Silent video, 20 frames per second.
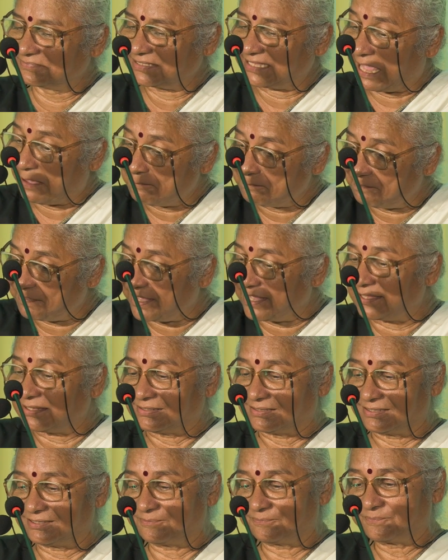
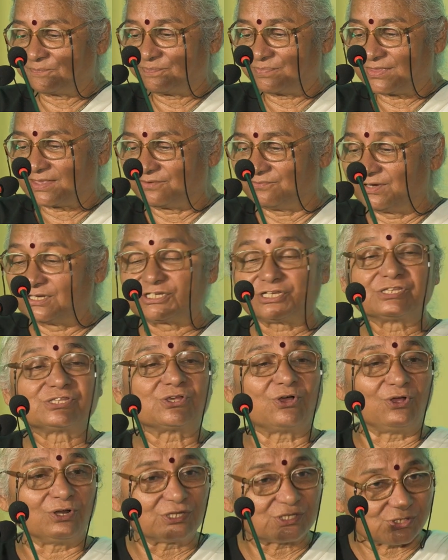campaign, which
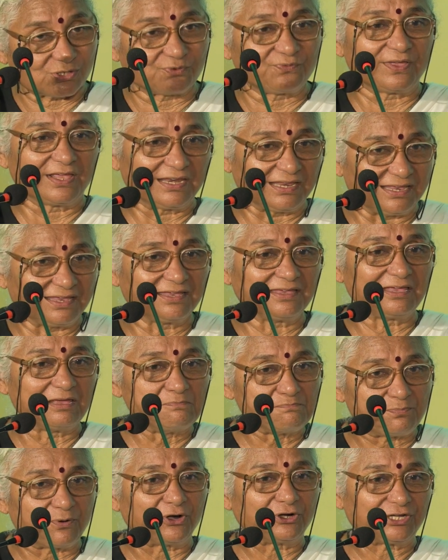is also very
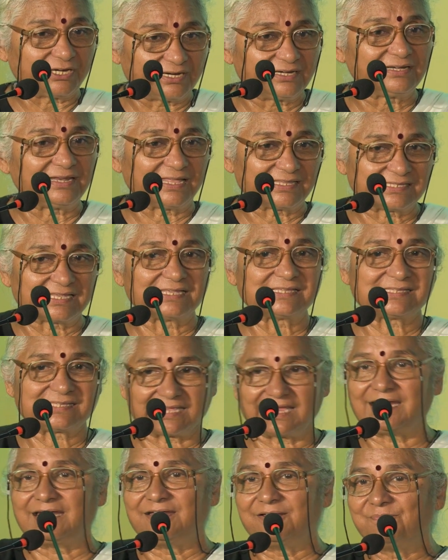important, as I
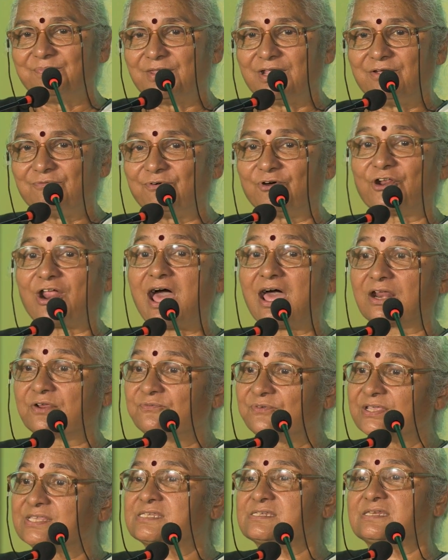said, for
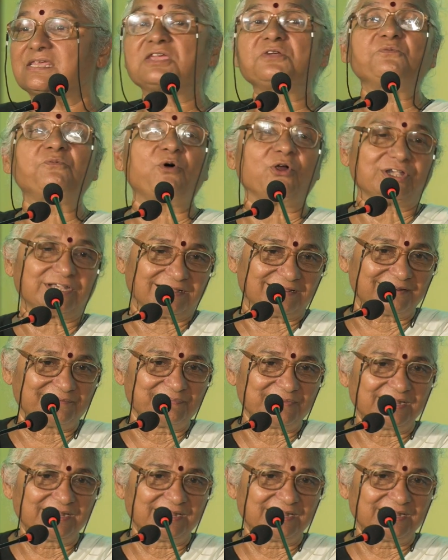harvesting water.